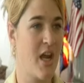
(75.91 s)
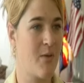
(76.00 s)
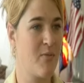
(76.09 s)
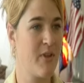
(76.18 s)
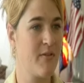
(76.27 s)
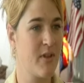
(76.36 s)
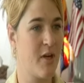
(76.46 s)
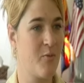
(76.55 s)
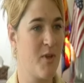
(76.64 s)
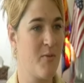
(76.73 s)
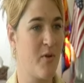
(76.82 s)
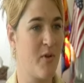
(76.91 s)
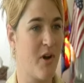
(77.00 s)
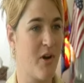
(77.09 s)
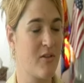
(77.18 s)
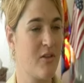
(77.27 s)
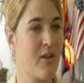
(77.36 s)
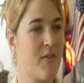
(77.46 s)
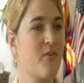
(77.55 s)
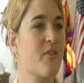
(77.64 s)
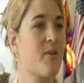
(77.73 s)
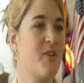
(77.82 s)
And I believe a lot of people are
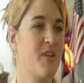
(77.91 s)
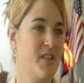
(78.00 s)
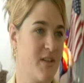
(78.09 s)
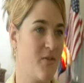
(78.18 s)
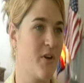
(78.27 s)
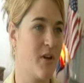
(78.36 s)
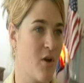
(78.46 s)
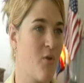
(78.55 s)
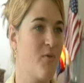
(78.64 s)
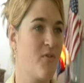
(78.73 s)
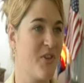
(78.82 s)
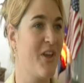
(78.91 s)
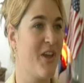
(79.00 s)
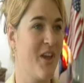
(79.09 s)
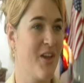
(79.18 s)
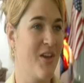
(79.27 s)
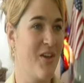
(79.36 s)
looking for something different, and hopefully